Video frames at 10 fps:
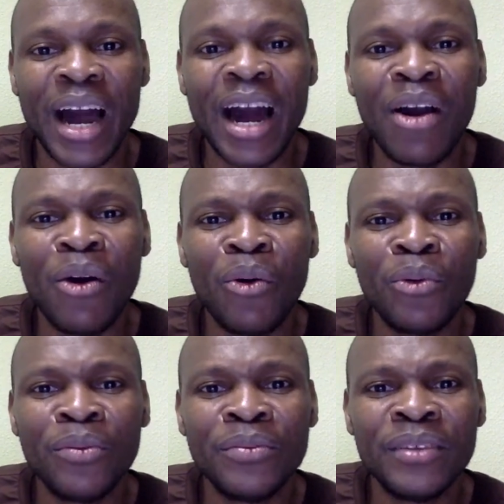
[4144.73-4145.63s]
how
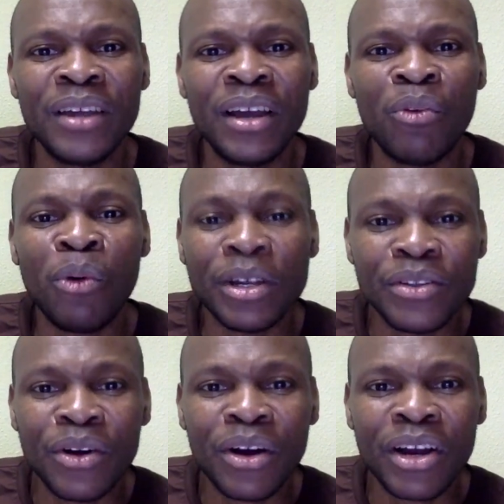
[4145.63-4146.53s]

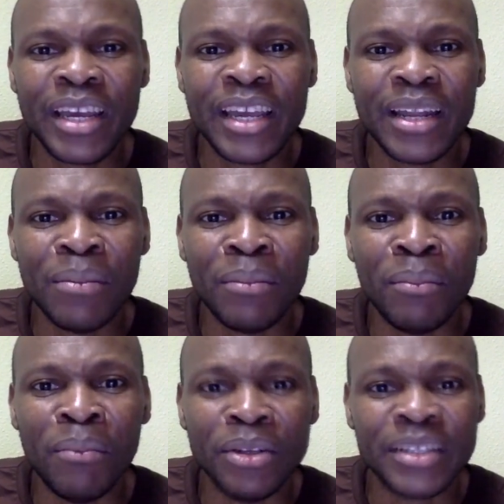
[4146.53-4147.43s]
whether
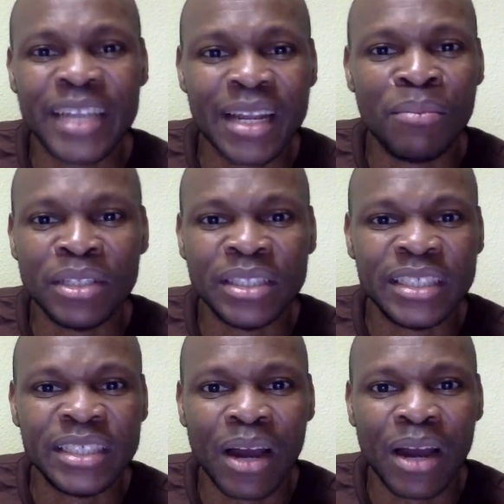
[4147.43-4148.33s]
Mount
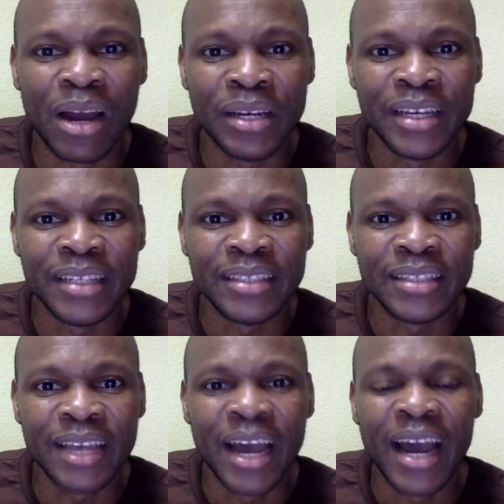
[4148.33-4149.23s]
Kilimanjaro is
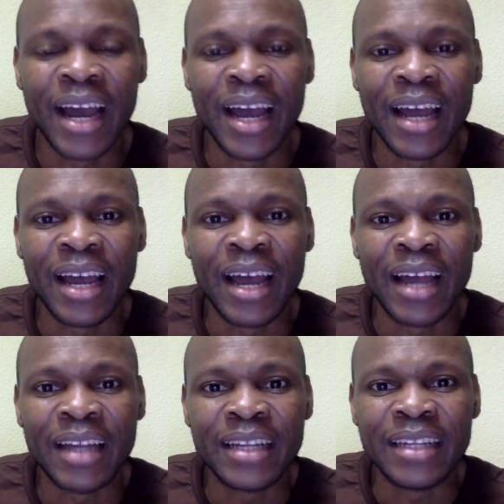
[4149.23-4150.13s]

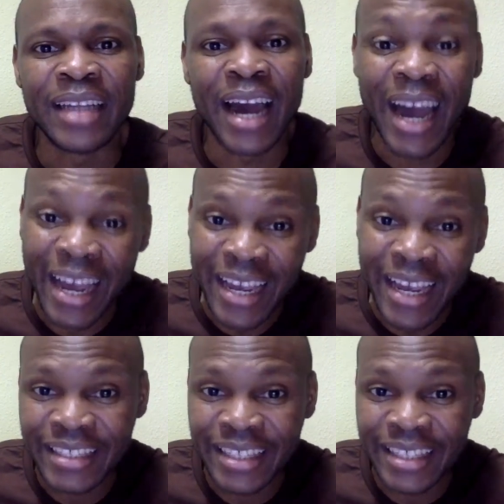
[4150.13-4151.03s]
the
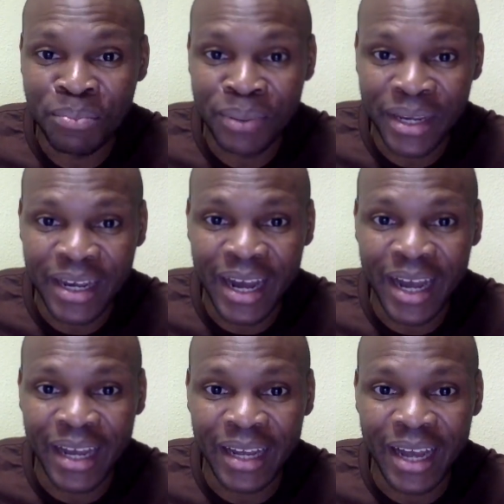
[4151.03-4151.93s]
highest in peak
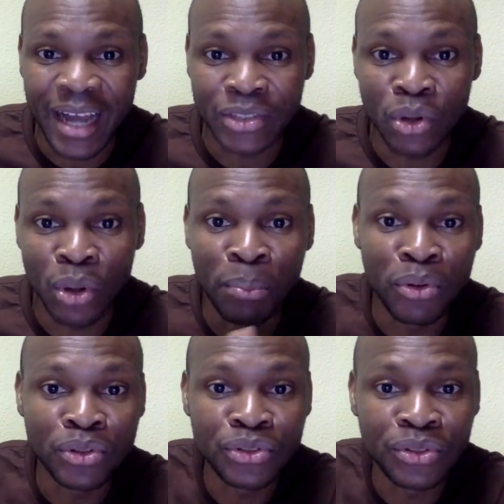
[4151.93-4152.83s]
as
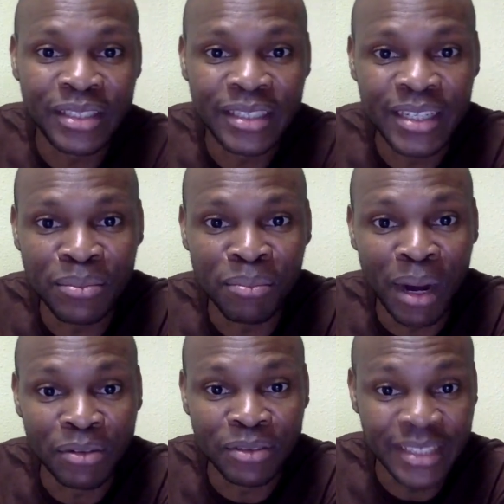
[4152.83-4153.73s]
opposed to
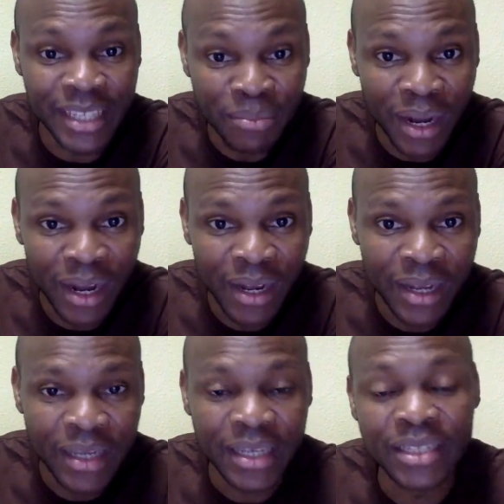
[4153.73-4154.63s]
Mount Nimba.
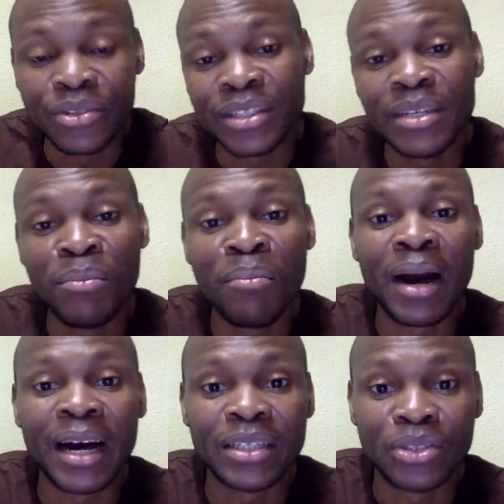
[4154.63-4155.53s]
It doesn't
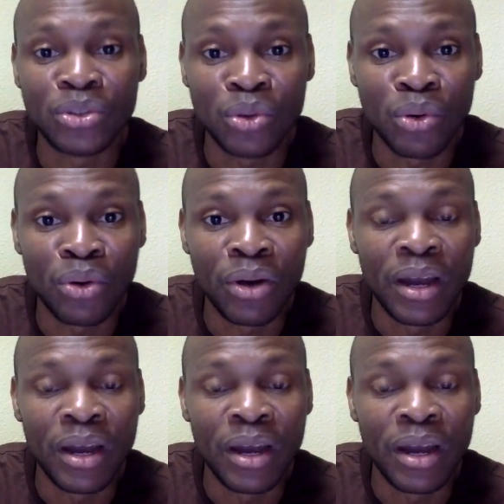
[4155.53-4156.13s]
matter